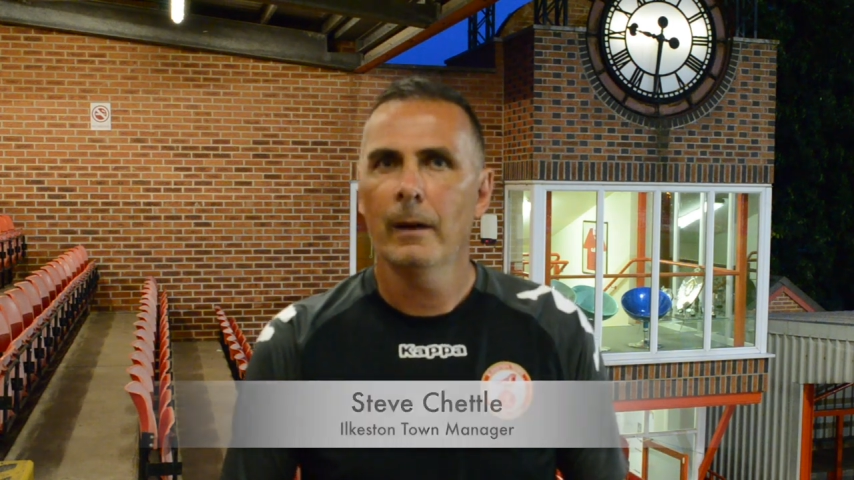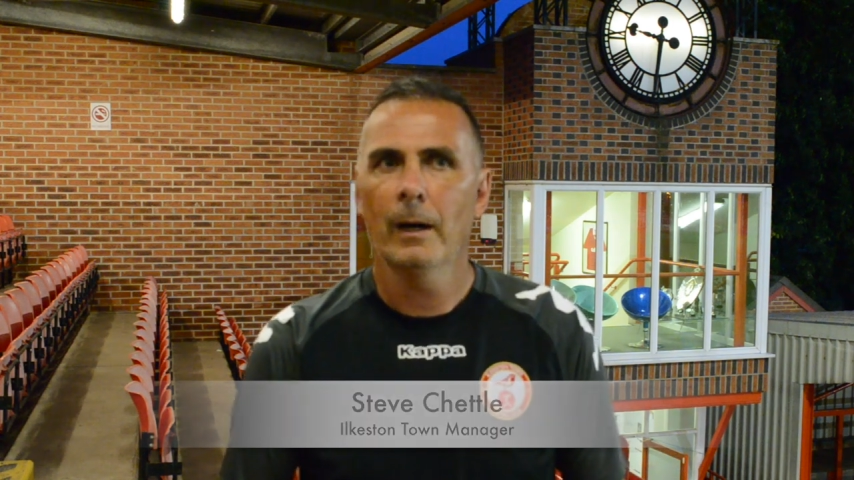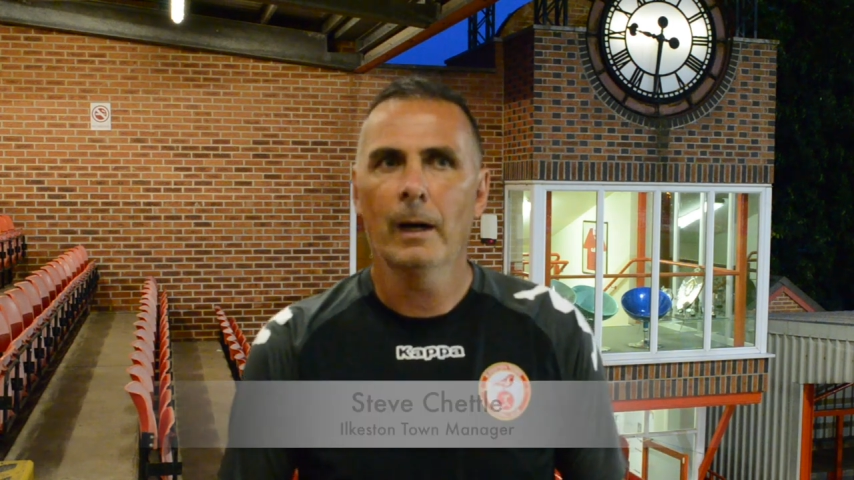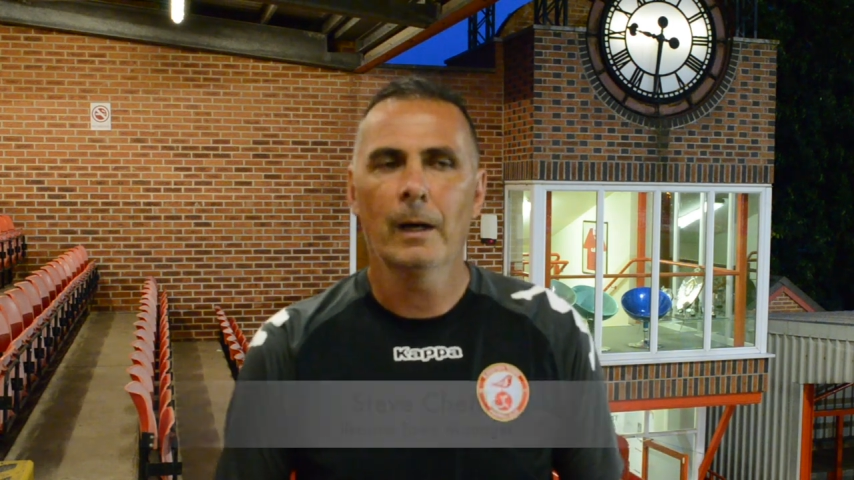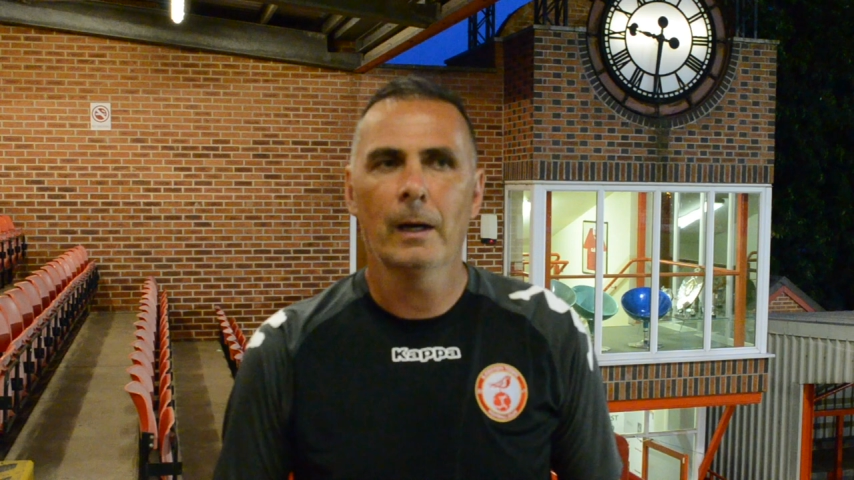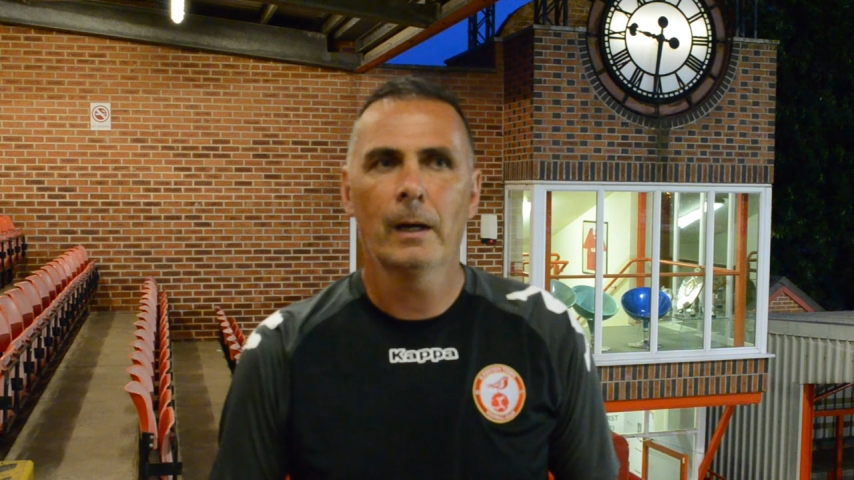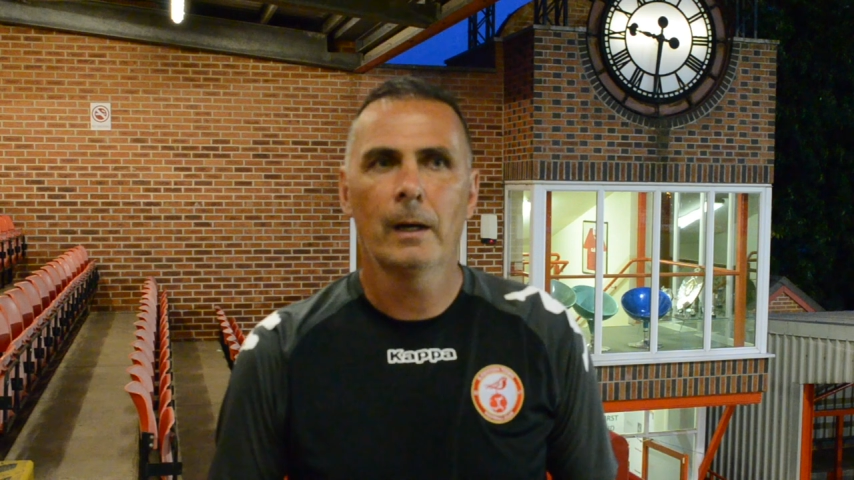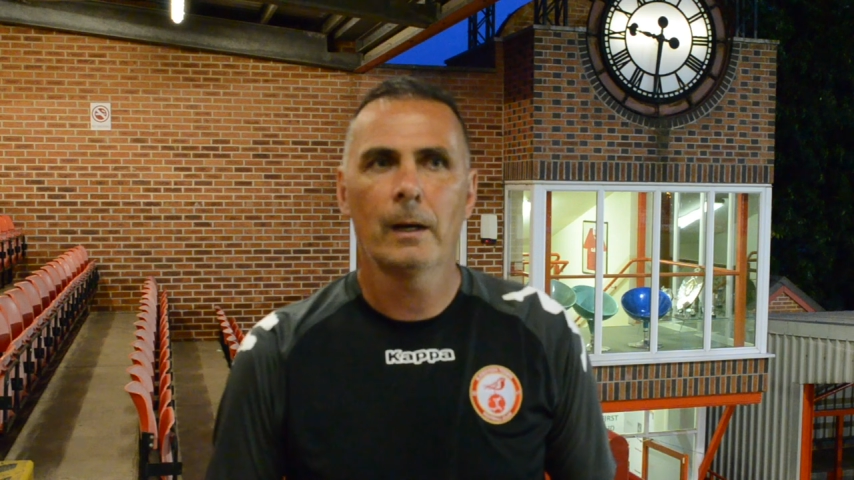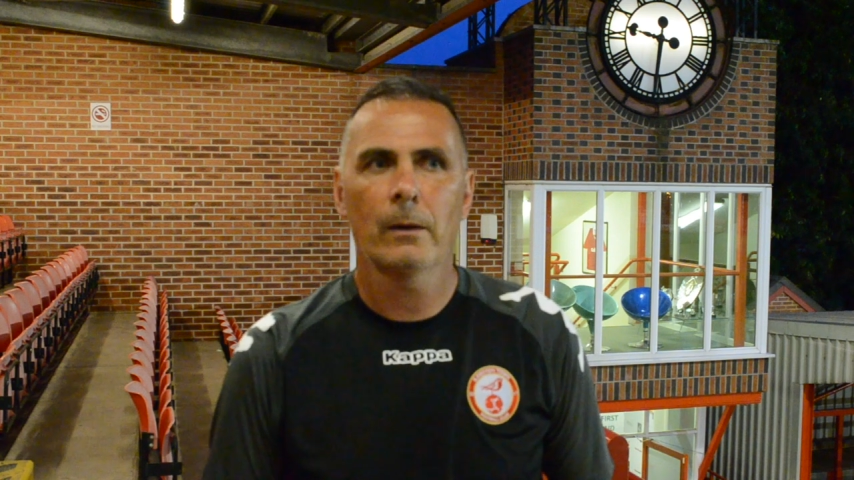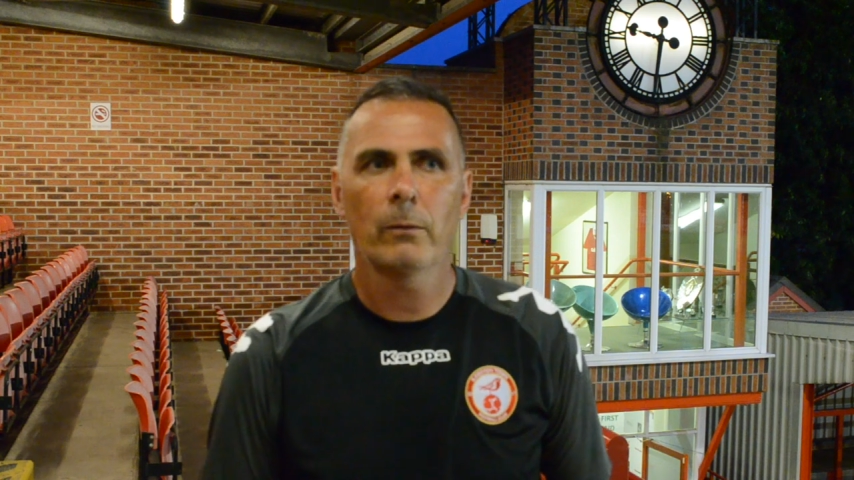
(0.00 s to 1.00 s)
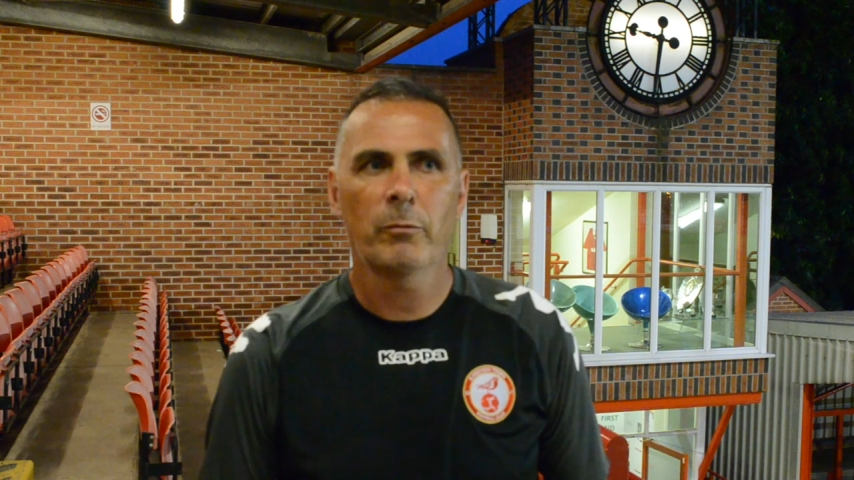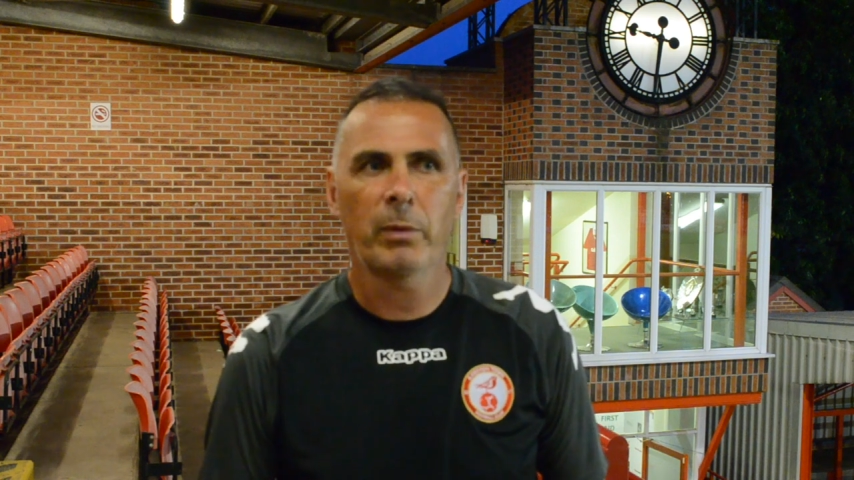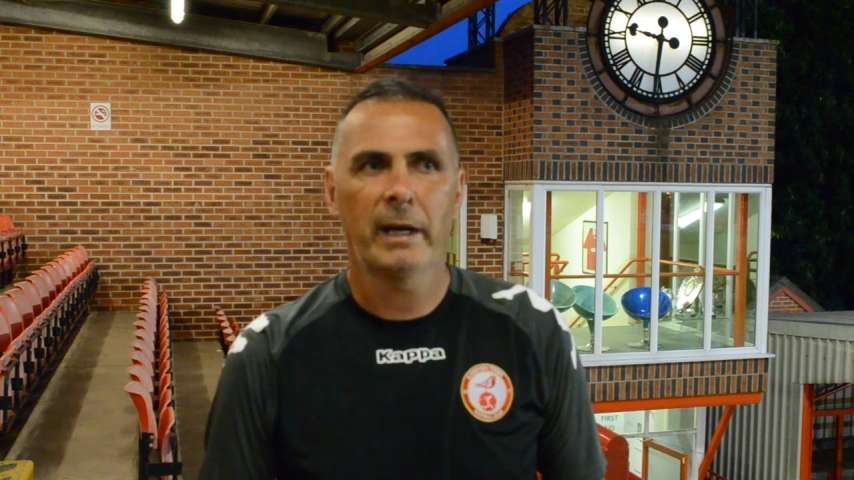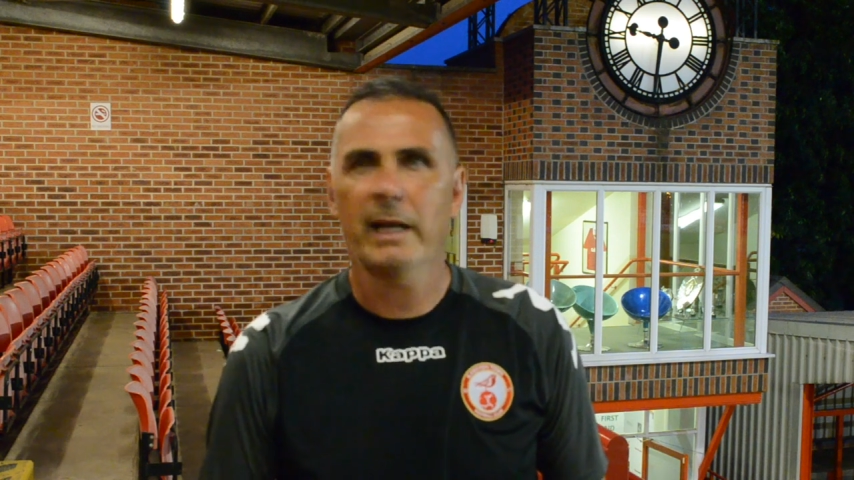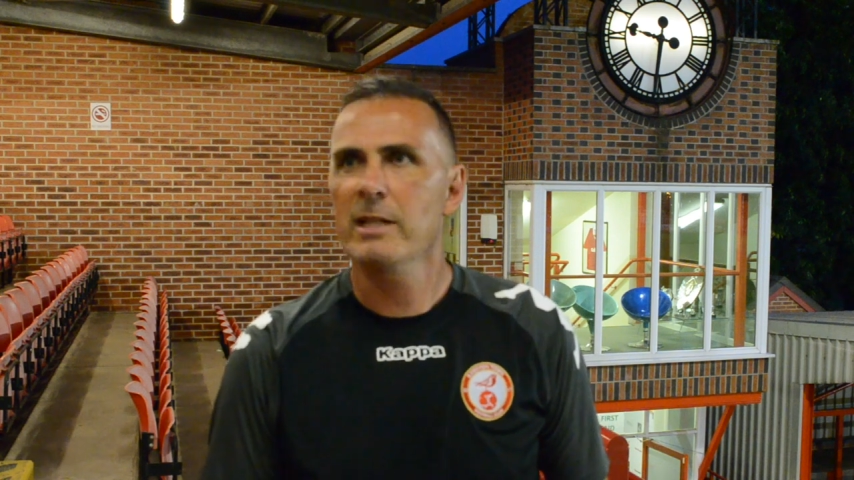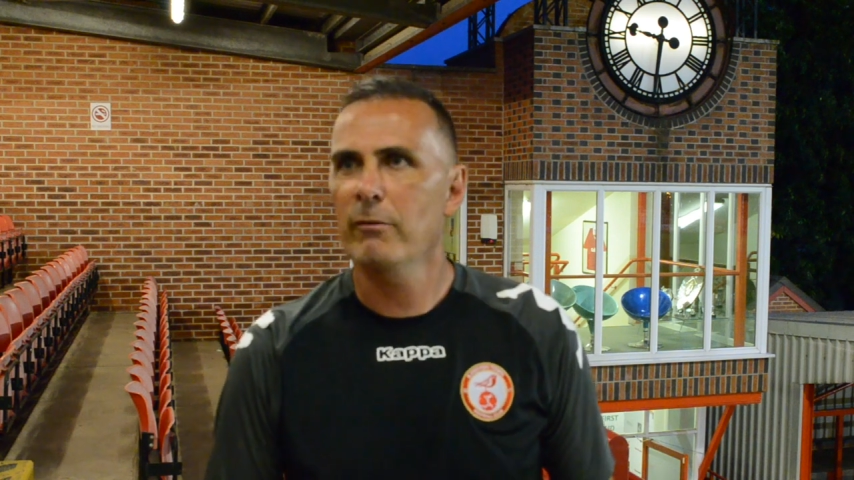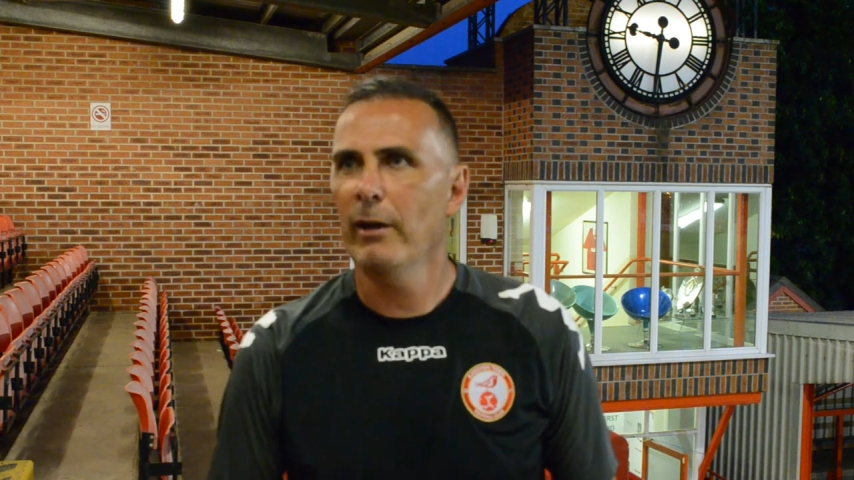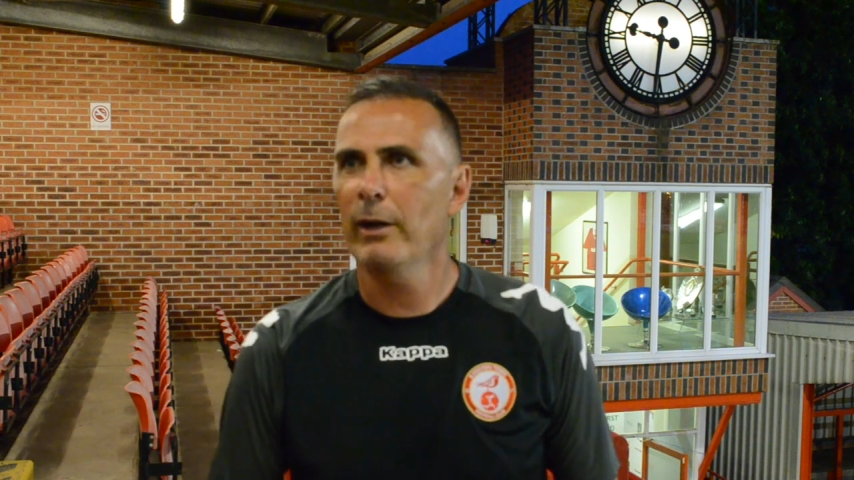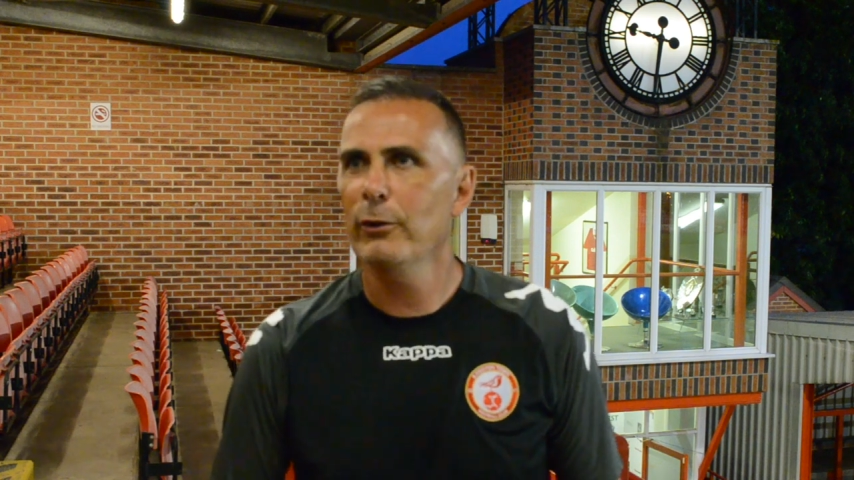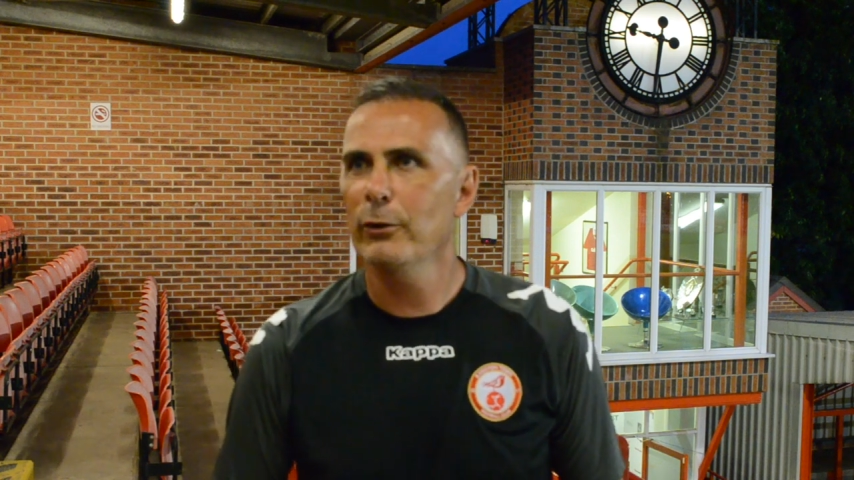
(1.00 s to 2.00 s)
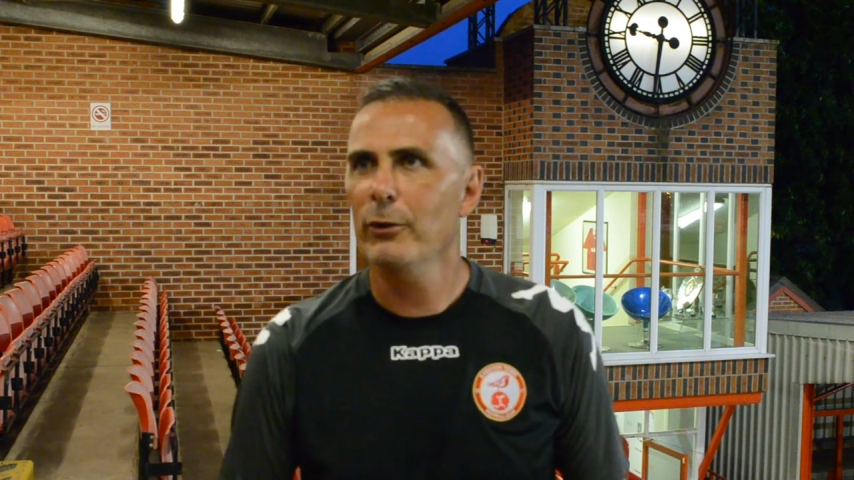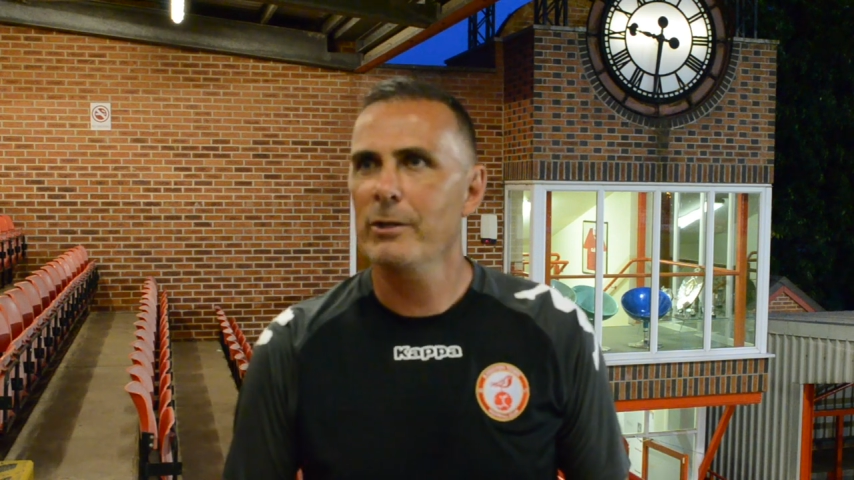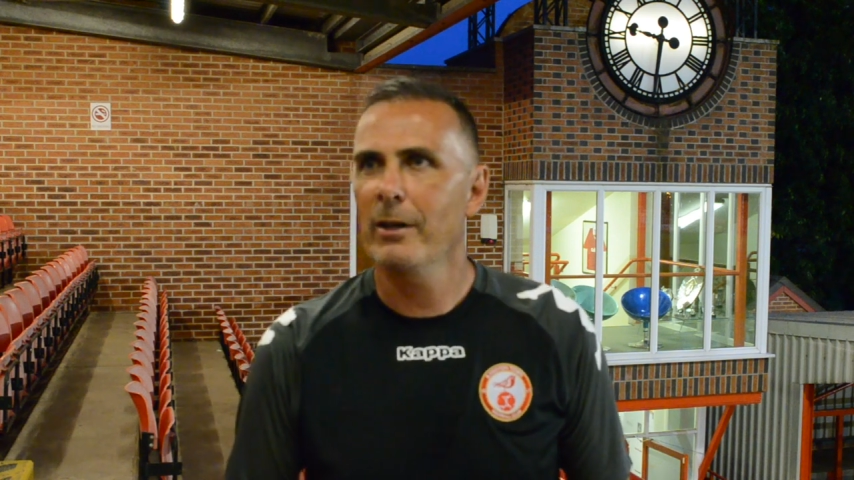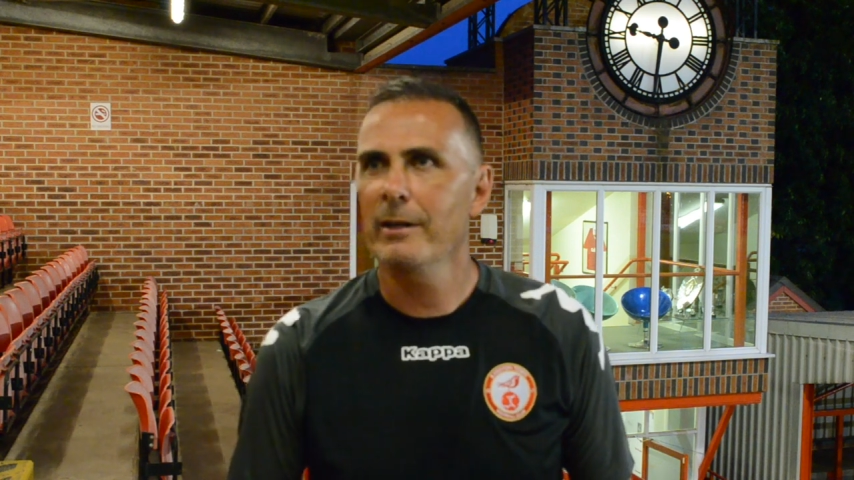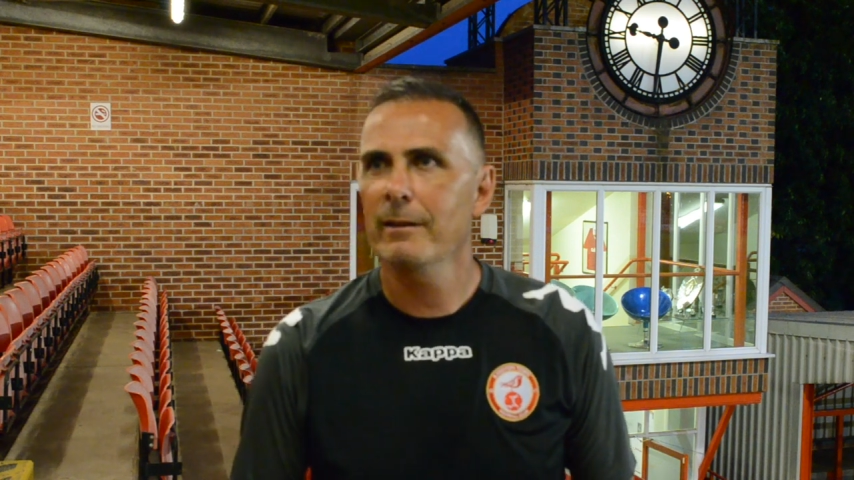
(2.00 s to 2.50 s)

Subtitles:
We've played against a very good York side.